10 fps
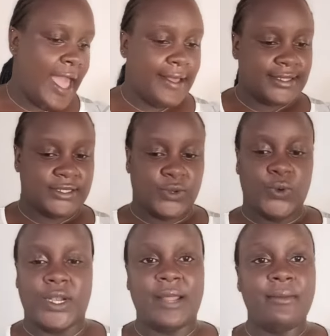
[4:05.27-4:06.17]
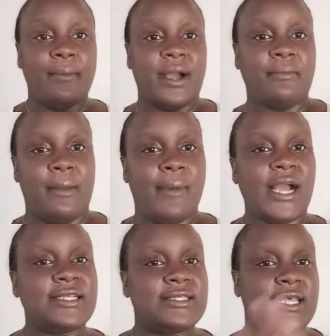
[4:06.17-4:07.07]
so let me pack my
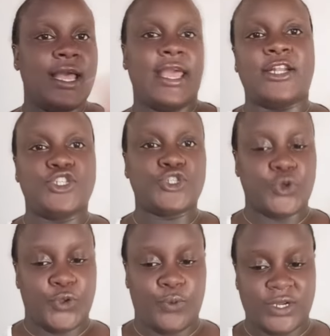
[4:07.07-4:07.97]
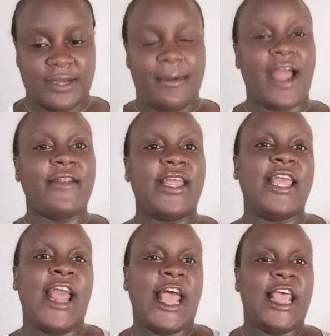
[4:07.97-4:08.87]
bags and show you what I'm carrying,
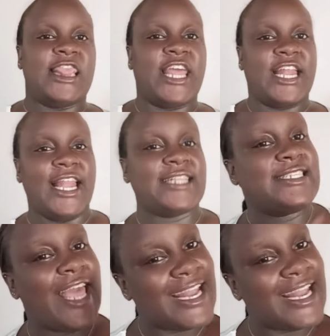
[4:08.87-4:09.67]
then let's head